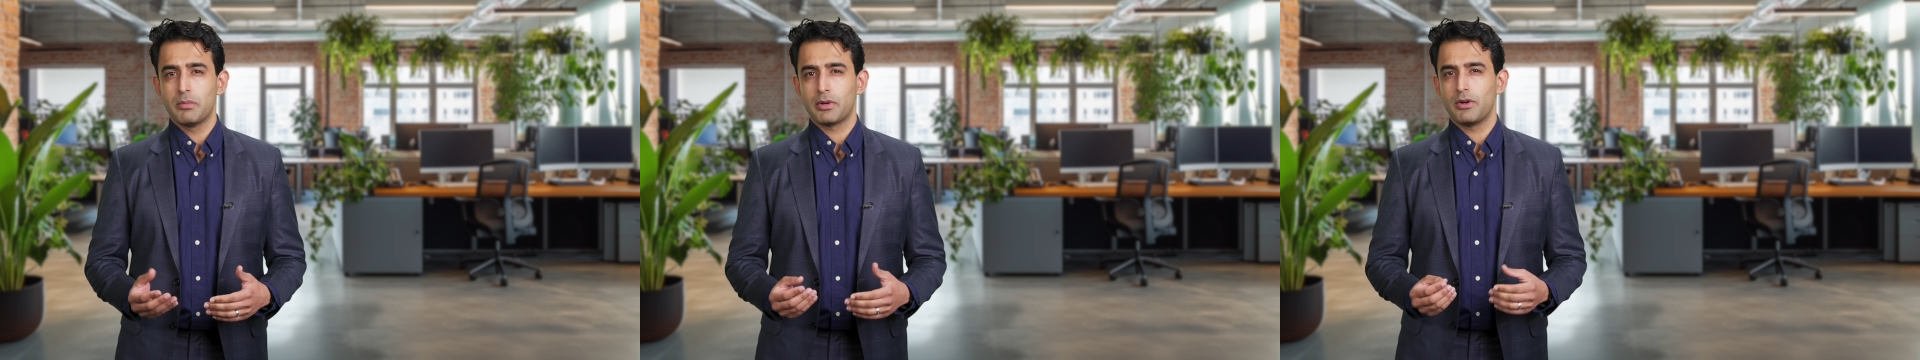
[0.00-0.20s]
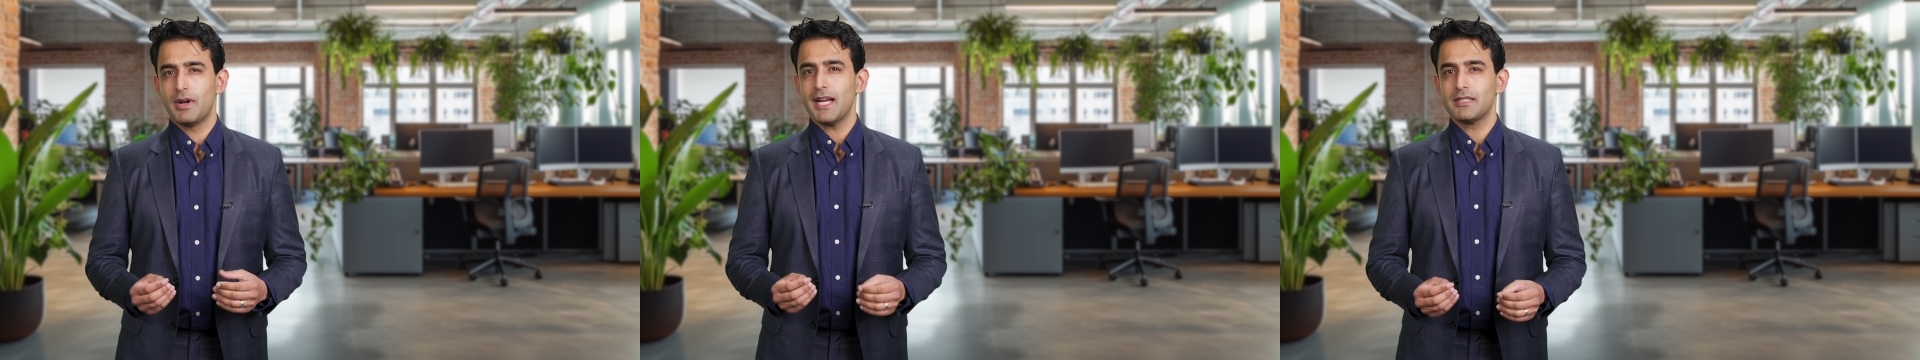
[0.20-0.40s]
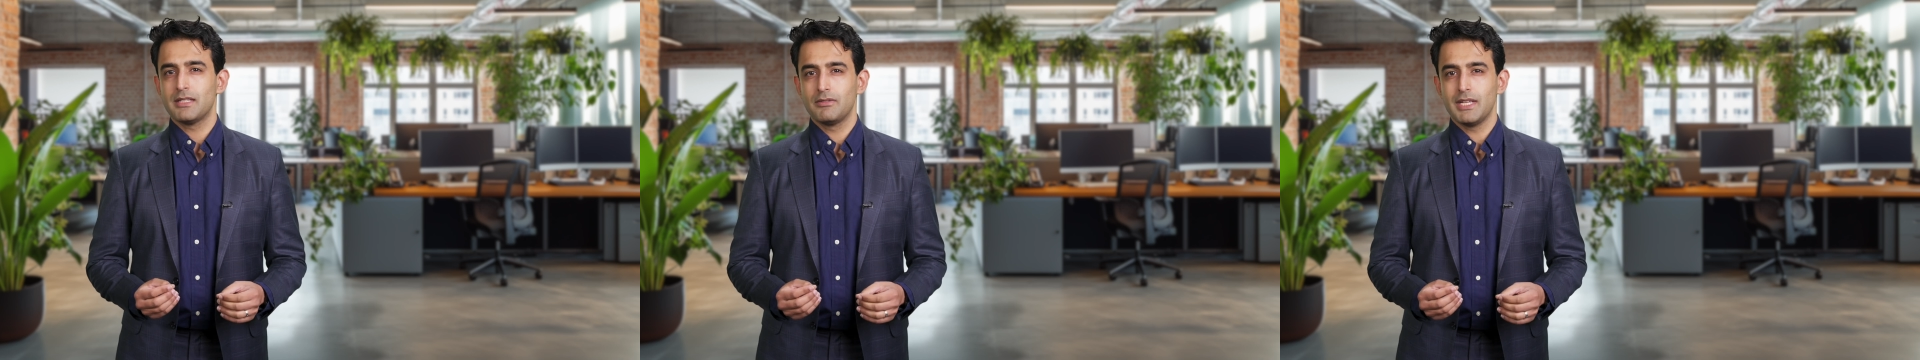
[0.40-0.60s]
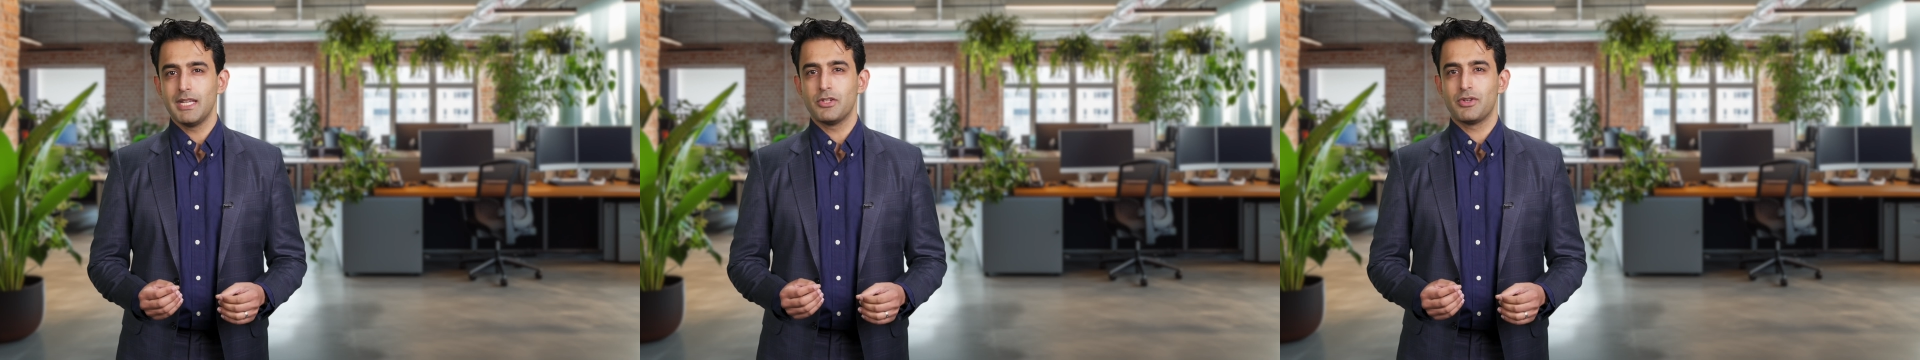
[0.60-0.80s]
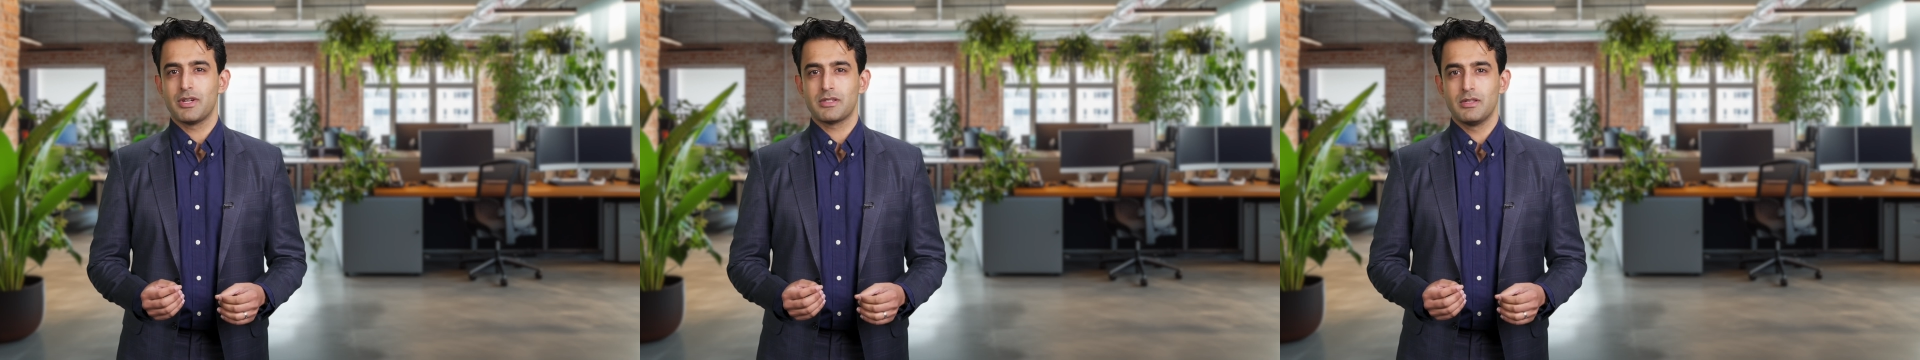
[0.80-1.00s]
proactively
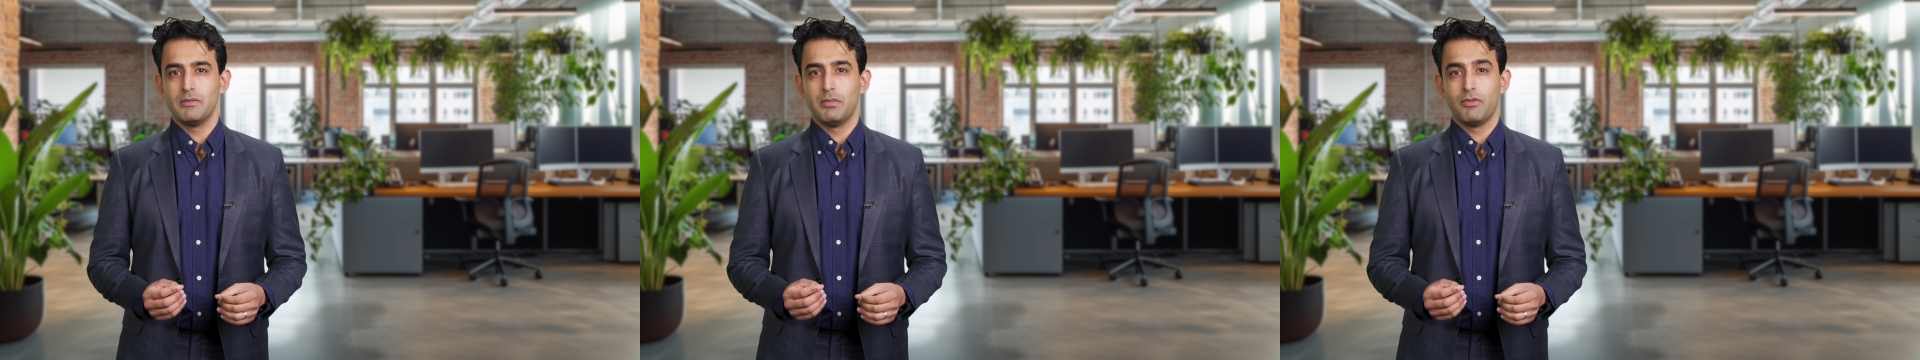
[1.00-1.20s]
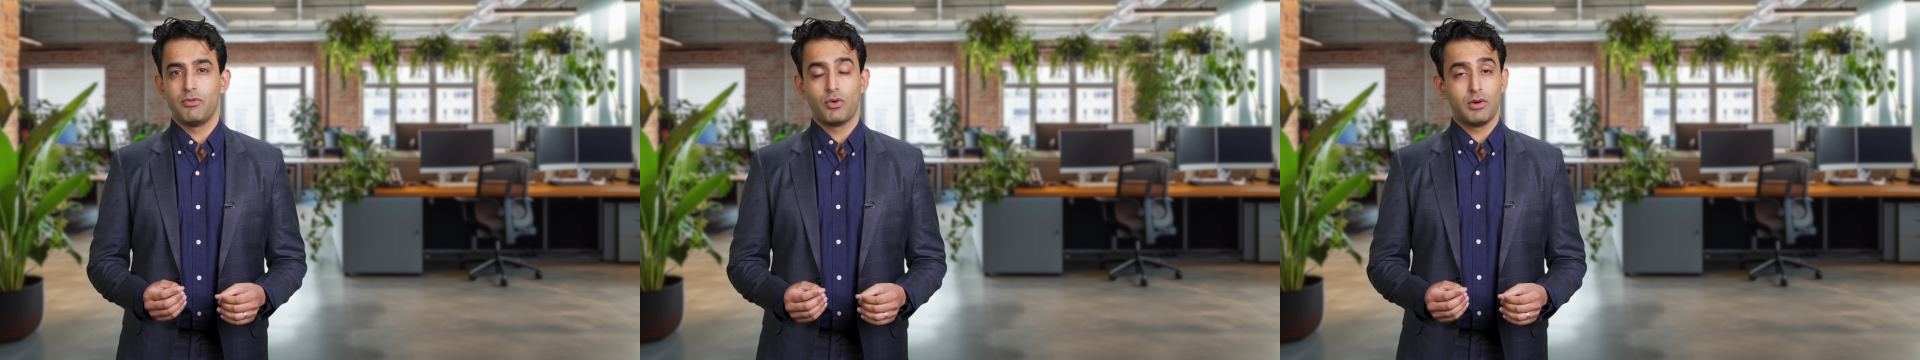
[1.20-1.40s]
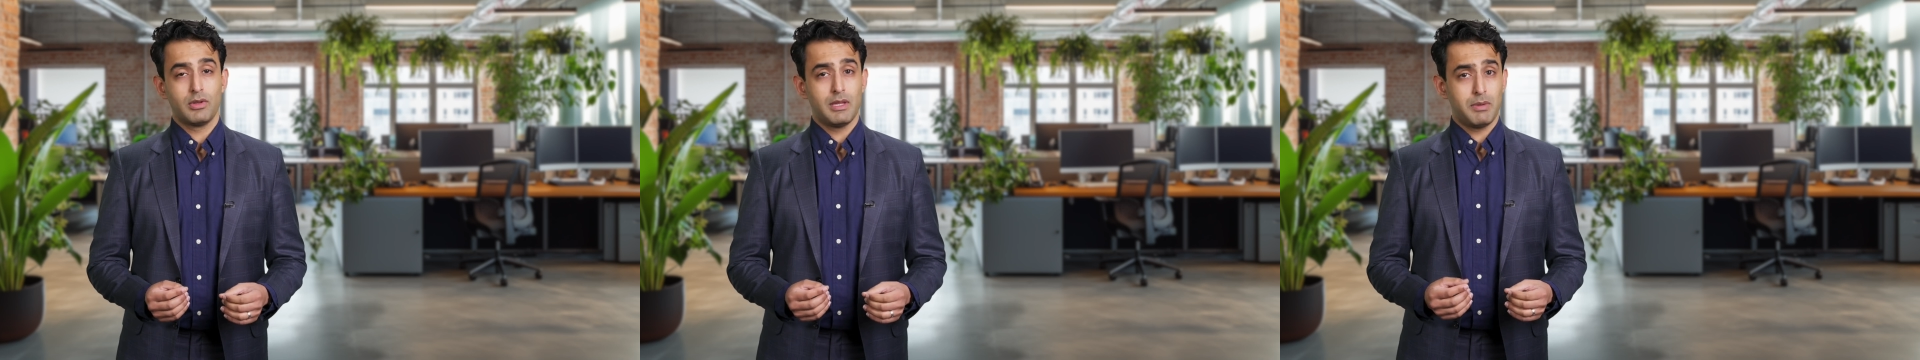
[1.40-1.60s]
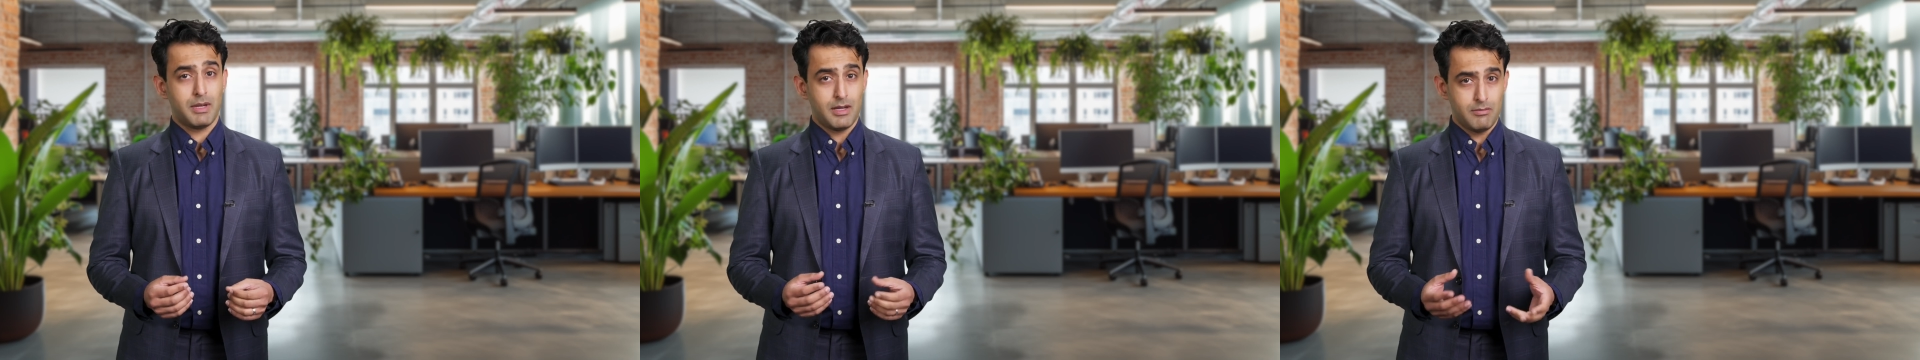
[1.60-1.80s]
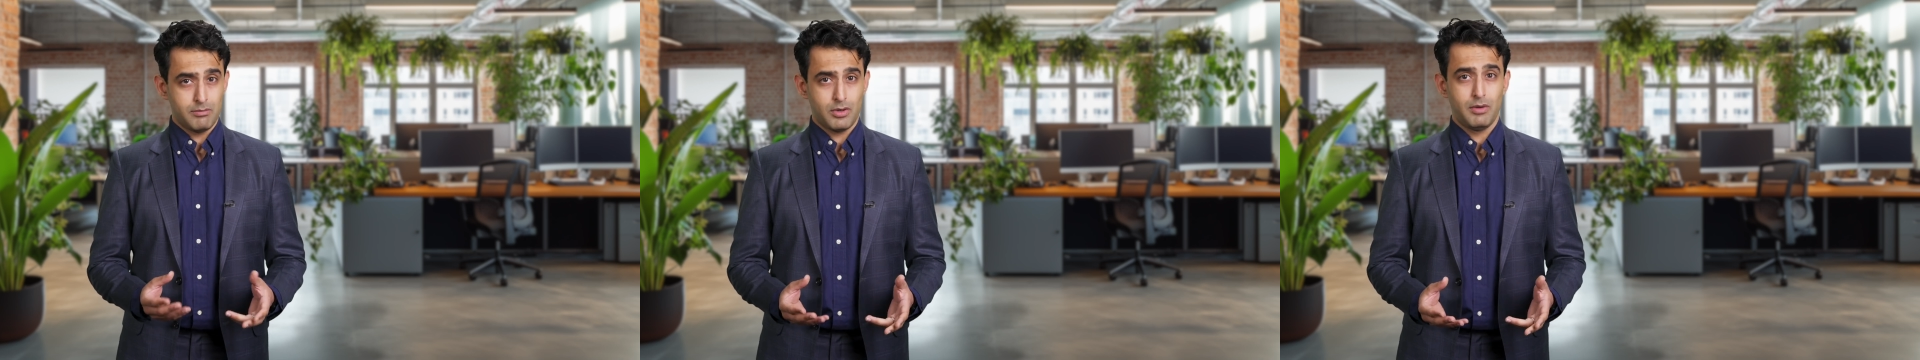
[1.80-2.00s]
address them before they
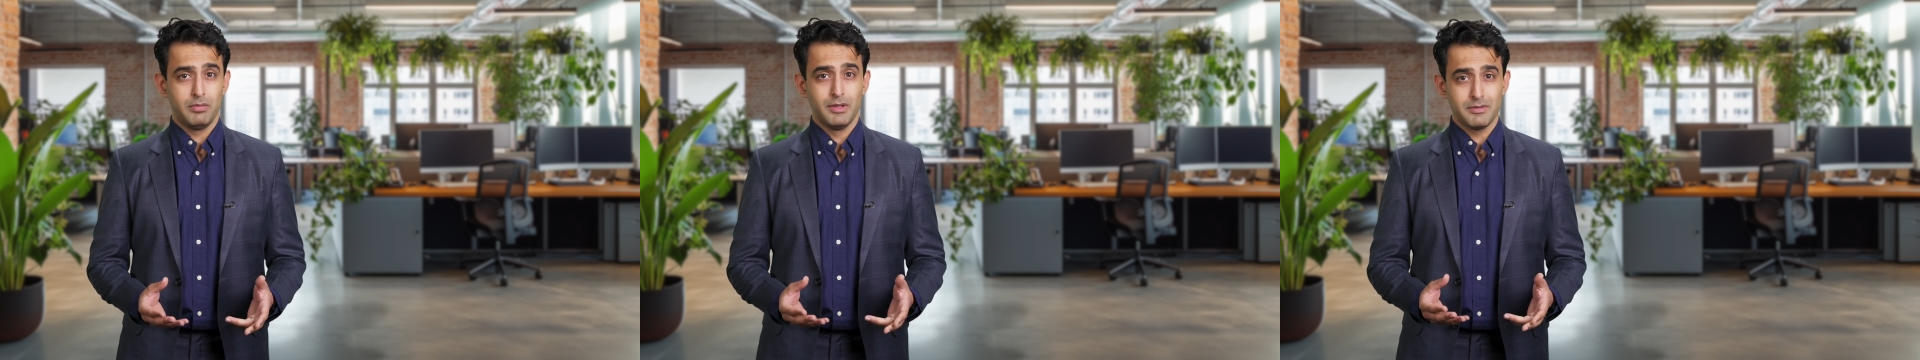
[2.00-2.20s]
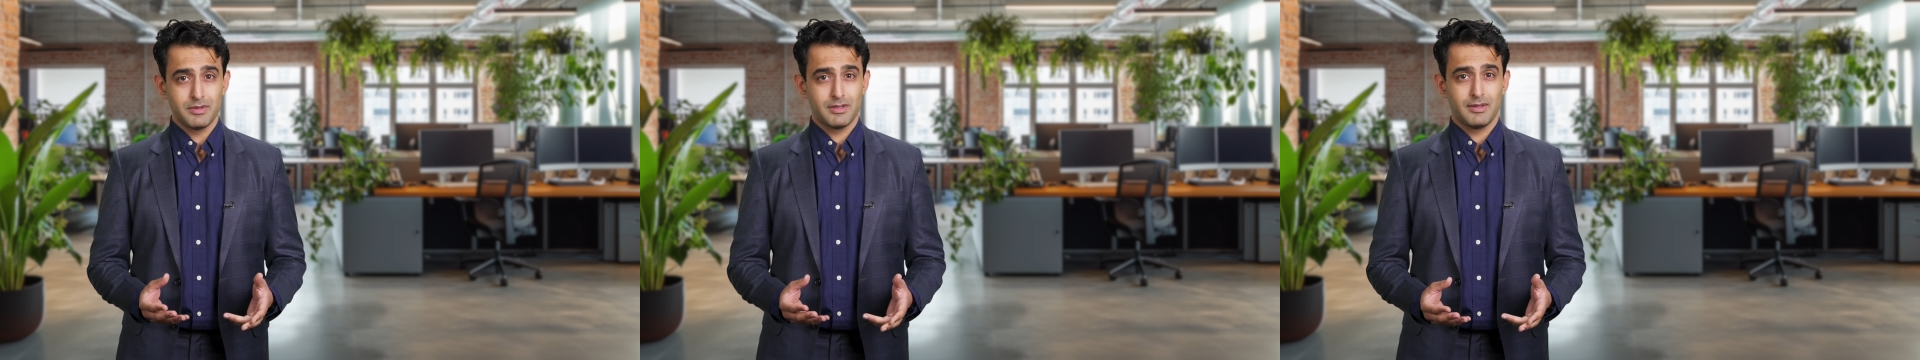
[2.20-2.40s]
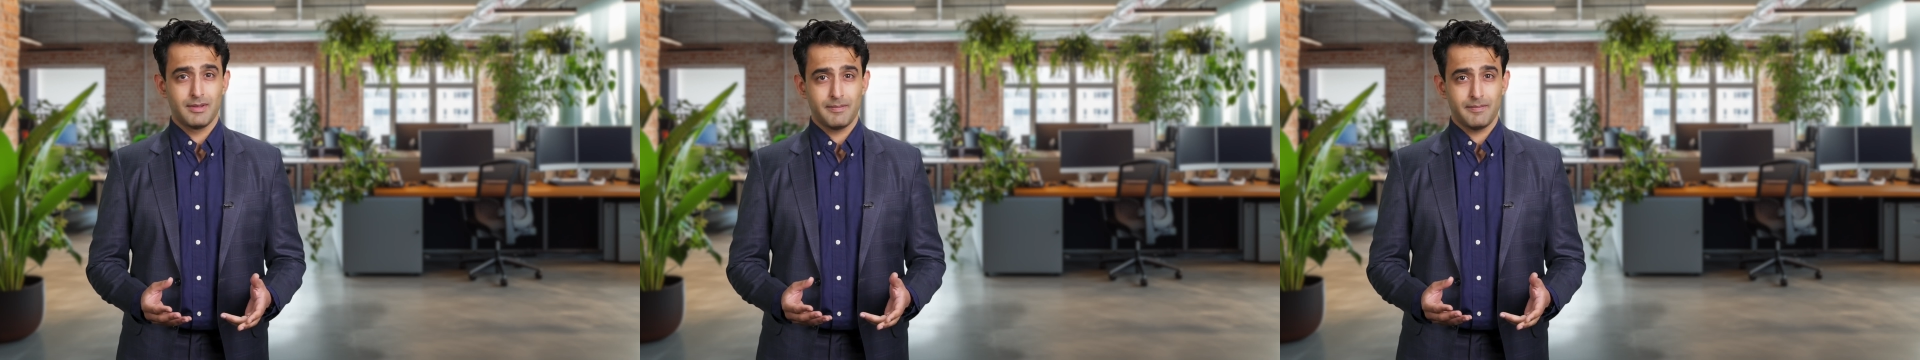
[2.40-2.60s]
become problems.